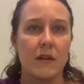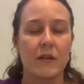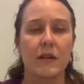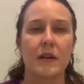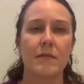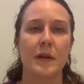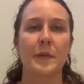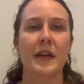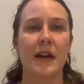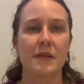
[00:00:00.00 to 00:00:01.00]
that
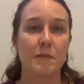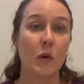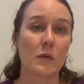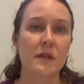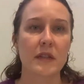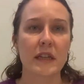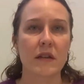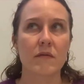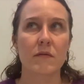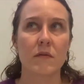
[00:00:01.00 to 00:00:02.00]
maybe has
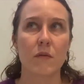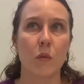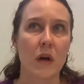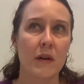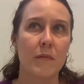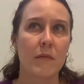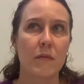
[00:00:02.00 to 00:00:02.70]
mostly one